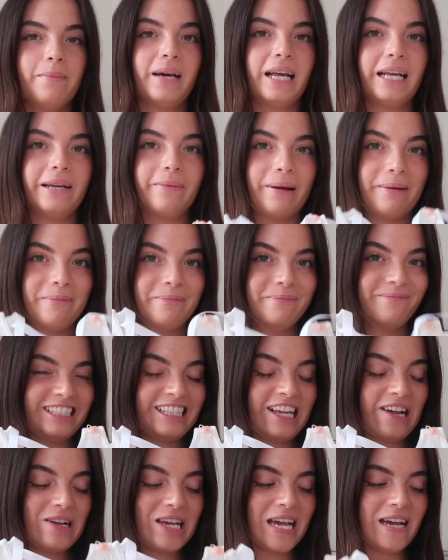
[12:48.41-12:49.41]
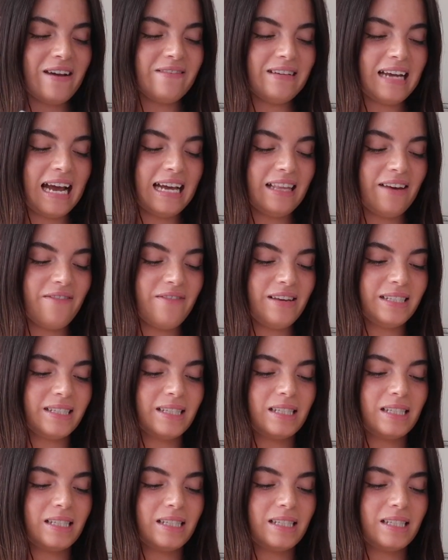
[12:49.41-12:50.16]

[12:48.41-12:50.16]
But anyway, so cute. I love this.